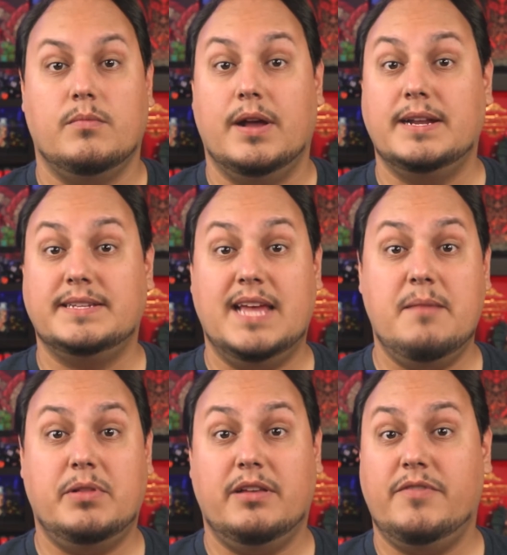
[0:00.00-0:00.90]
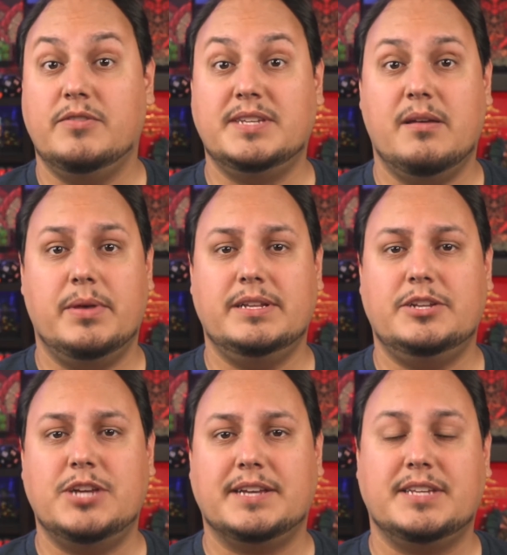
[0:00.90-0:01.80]
An example of using ability
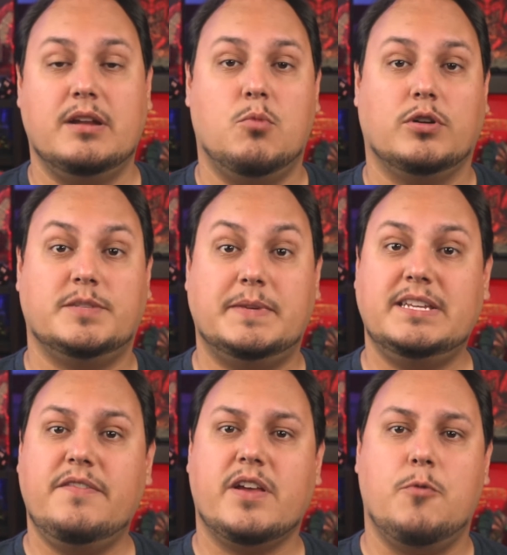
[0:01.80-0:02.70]
checks in a more specific